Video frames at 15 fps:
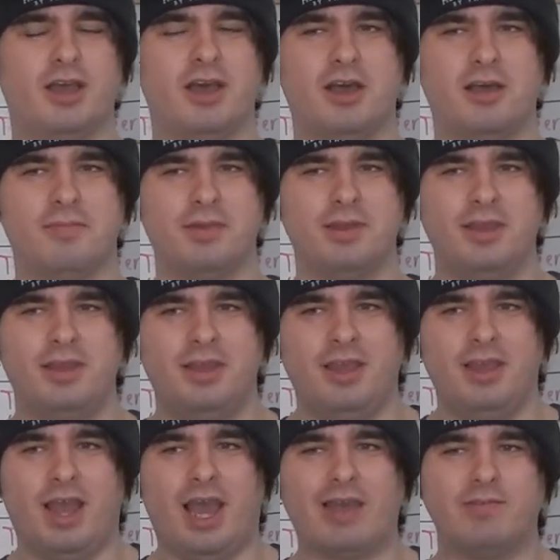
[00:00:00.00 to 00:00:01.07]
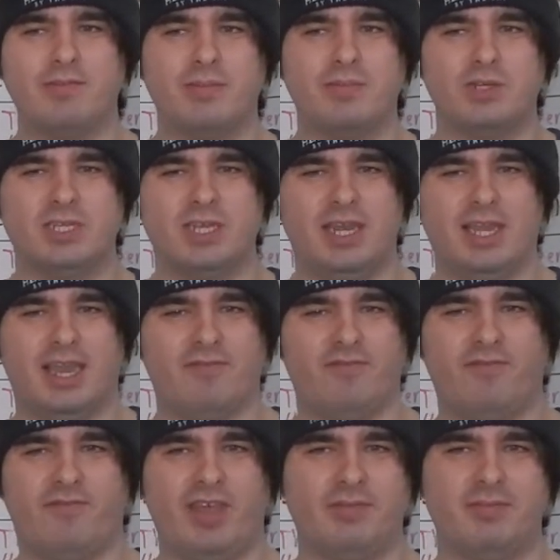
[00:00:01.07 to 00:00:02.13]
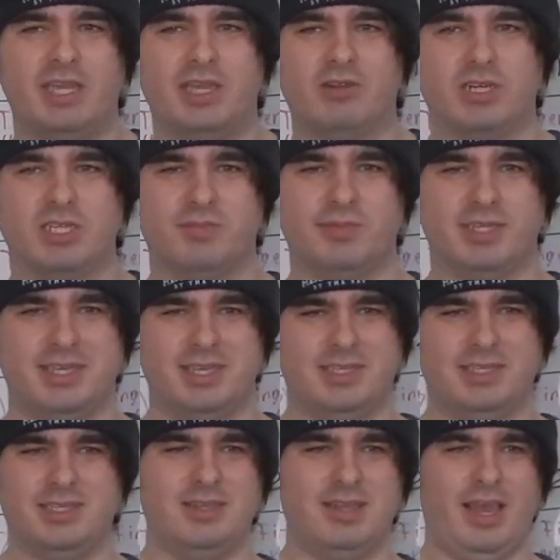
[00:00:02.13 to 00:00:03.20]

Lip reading: I remember sitting at family Christmases